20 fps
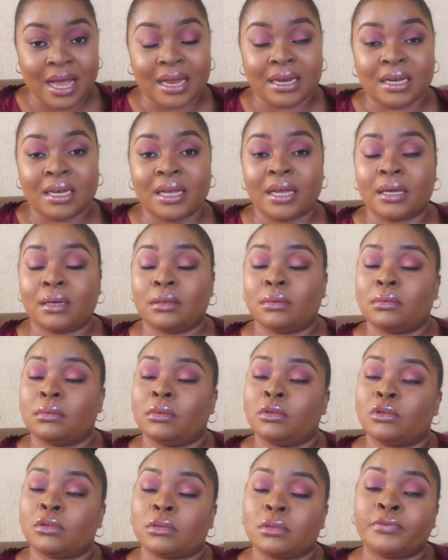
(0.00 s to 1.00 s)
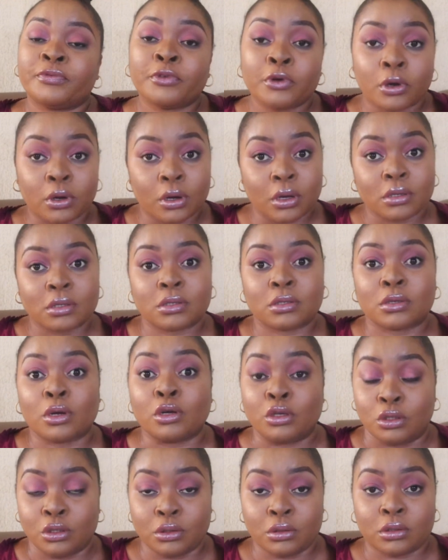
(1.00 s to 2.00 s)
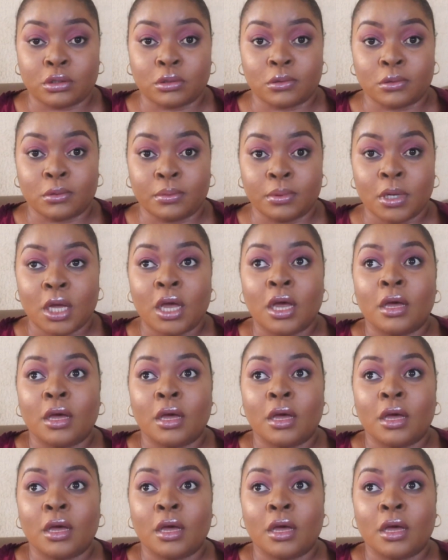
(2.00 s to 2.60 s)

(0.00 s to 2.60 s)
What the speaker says: and then to focus on YouTube.